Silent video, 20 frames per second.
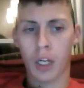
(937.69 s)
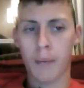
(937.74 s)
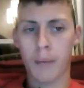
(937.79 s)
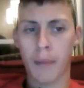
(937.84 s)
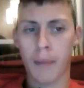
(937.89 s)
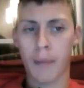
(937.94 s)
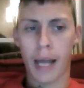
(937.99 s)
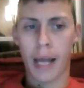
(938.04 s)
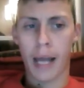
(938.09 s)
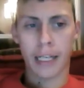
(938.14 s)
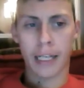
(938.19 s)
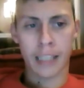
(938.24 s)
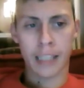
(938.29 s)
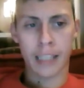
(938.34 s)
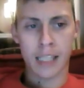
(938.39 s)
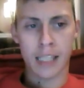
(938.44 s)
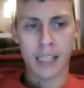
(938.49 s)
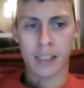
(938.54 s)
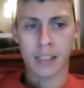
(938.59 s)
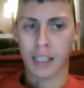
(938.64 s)
comeback
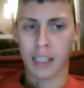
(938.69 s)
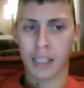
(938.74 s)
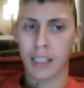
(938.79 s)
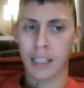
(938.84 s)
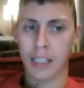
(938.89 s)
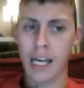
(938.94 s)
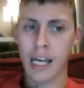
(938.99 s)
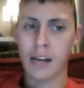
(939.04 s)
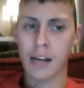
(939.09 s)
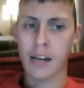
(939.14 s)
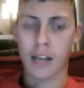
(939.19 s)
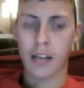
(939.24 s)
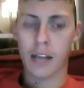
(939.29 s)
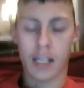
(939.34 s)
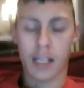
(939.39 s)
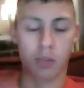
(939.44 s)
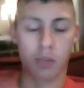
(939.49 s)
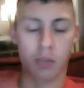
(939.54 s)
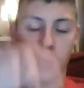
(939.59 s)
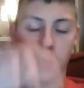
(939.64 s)
against Atlanta
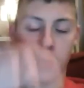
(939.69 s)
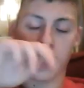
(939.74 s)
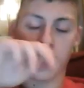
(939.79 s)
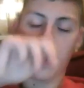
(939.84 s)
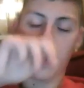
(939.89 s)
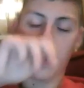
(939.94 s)
last week.